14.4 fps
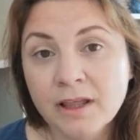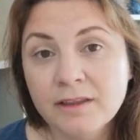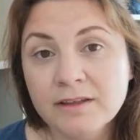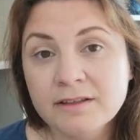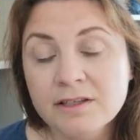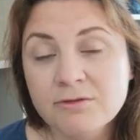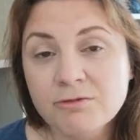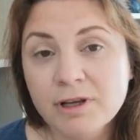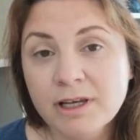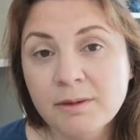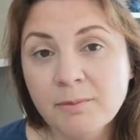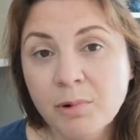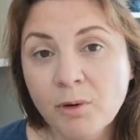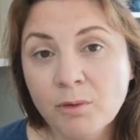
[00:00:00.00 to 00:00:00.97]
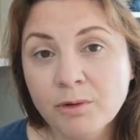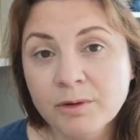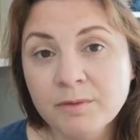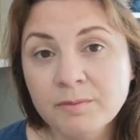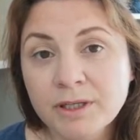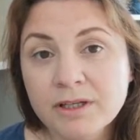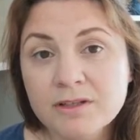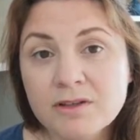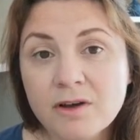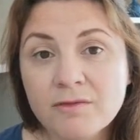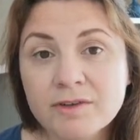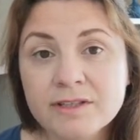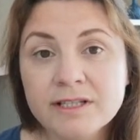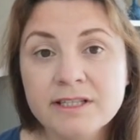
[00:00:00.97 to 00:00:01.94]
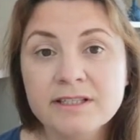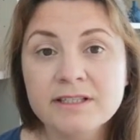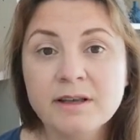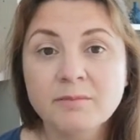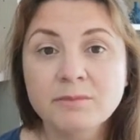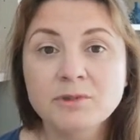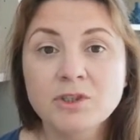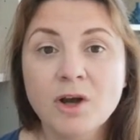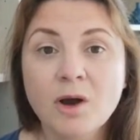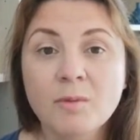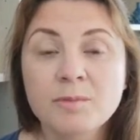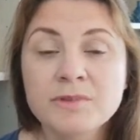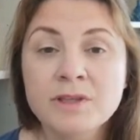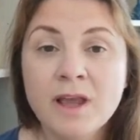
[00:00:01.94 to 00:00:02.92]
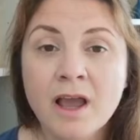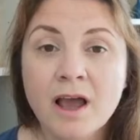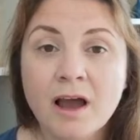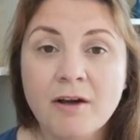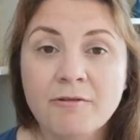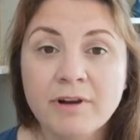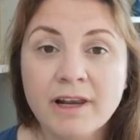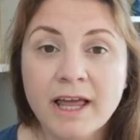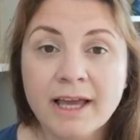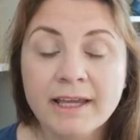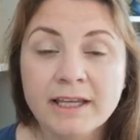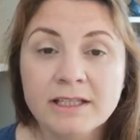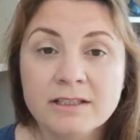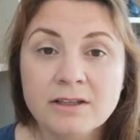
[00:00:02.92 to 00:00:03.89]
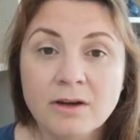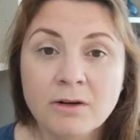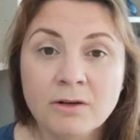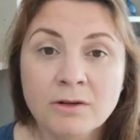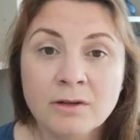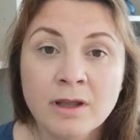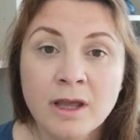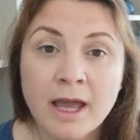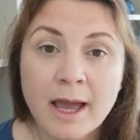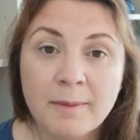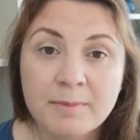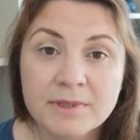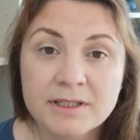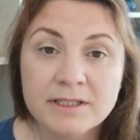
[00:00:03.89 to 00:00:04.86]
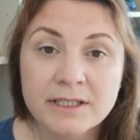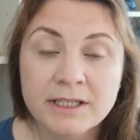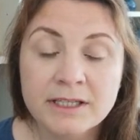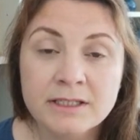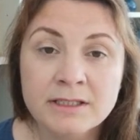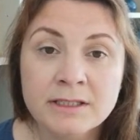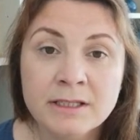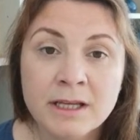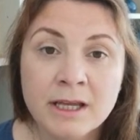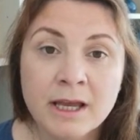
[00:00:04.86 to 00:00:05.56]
This is really important because obviously some jobs are reliant on up-to-date